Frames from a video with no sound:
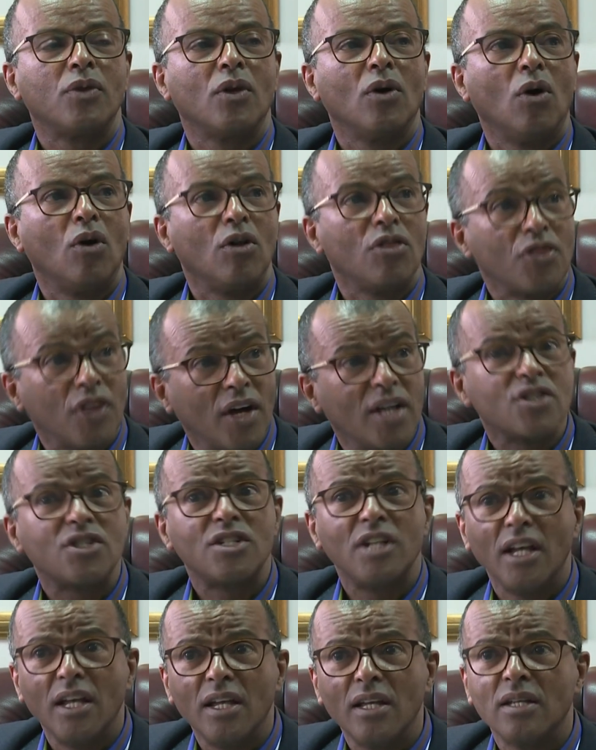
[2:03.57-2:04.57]
On
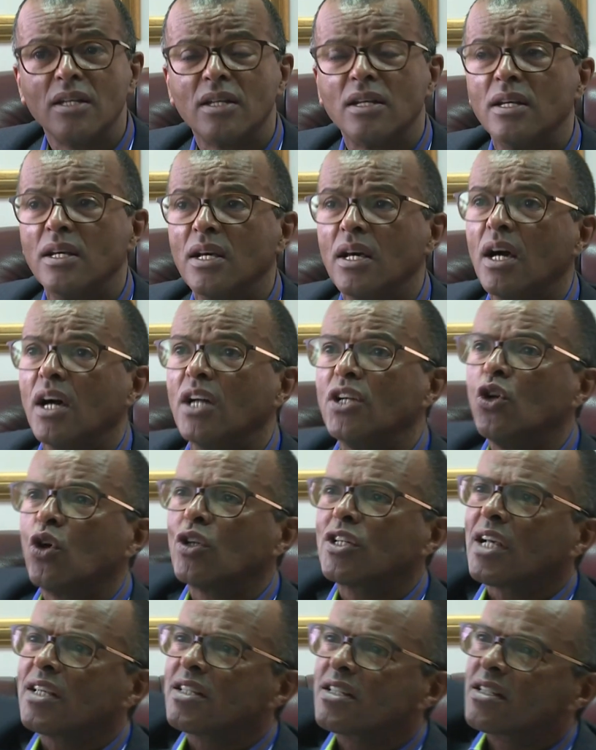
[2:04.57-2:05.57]
Thursday,
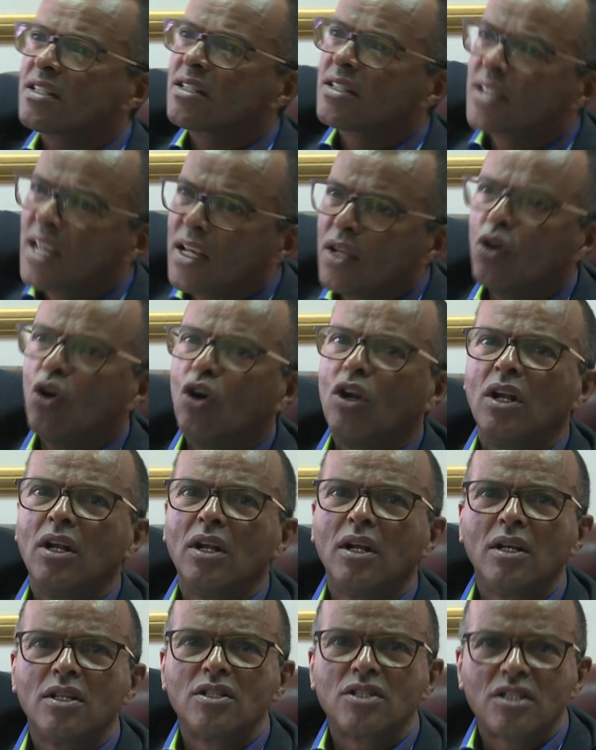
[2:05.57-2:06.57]
not a single
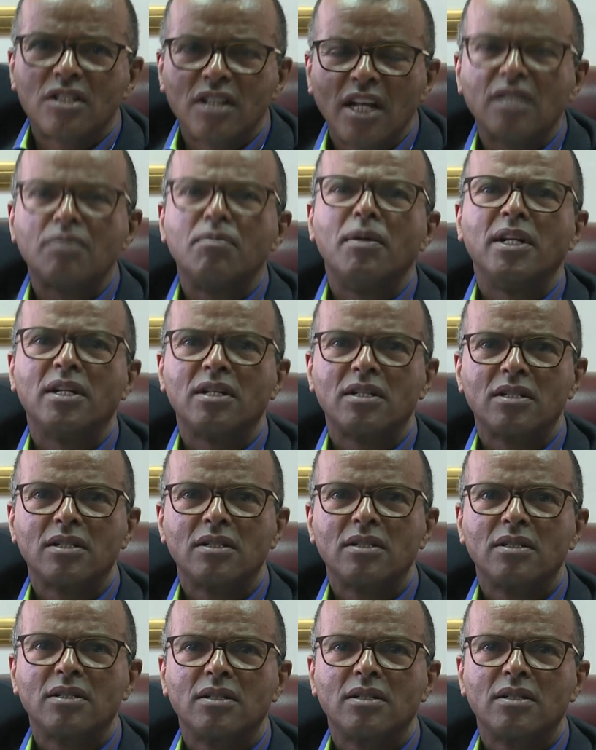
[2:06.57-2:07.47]
statement,